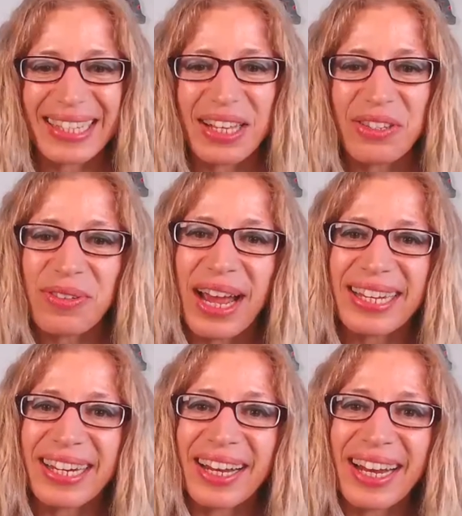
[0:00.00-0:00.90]
that's right.
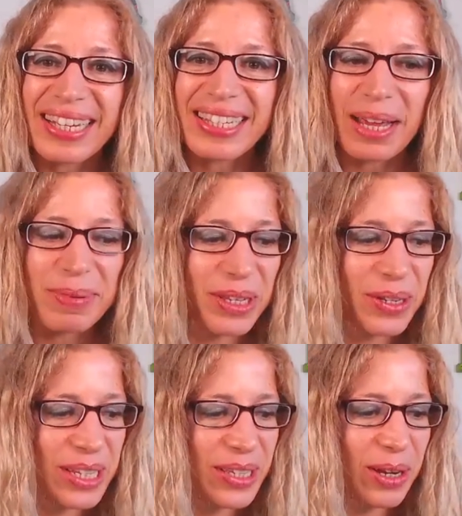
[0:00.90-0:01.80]
And our next
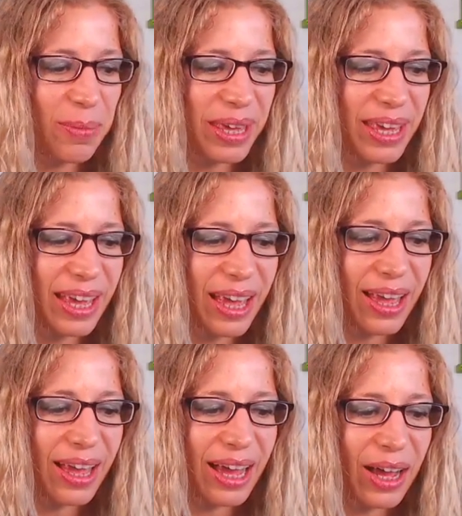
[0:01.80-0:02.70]
episode is going to be,
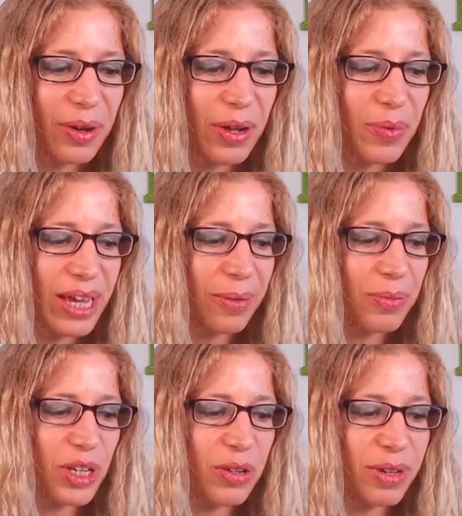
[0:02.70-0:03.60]
how can we help
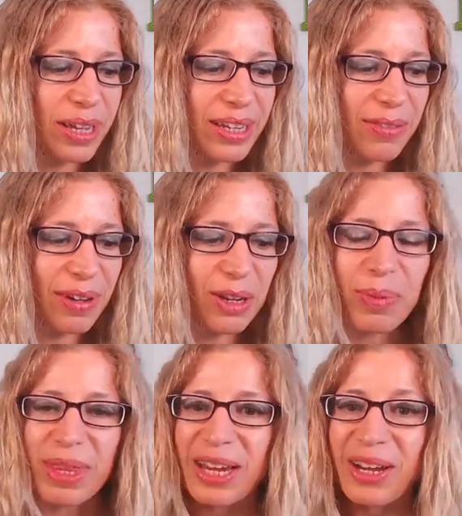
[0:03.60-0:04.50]
children
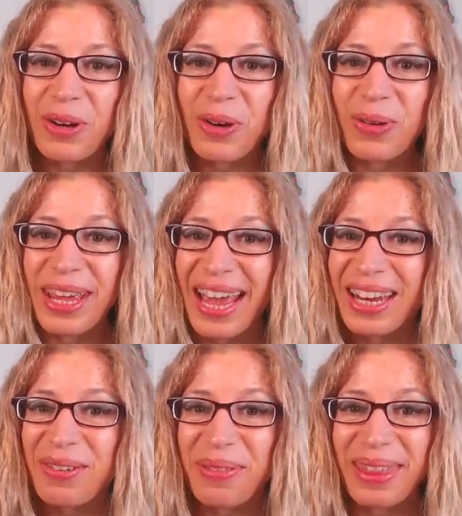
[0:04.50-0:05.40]
develop their
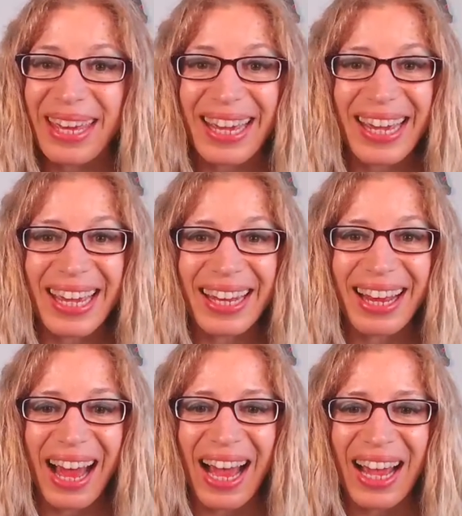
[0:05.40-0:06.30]
creative
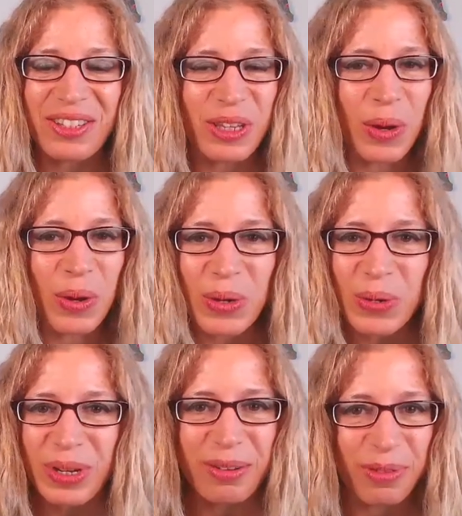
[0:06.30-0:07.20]
thinking? I'm so
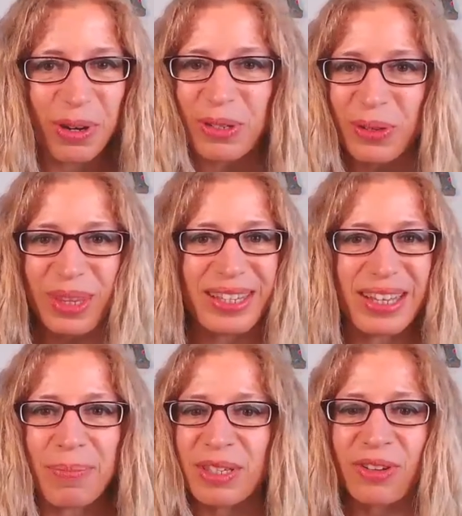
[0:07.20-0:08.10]
looking forward to this
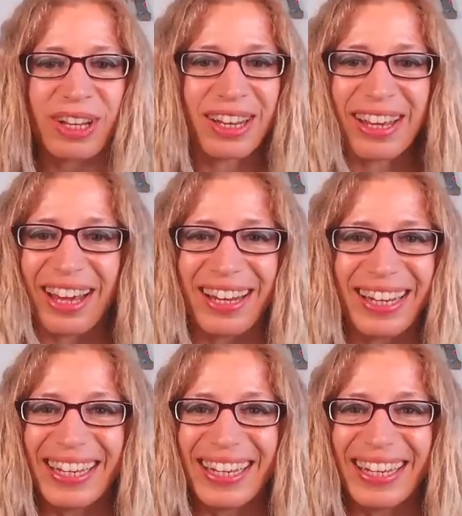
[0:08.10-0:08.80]
episode, Lilian.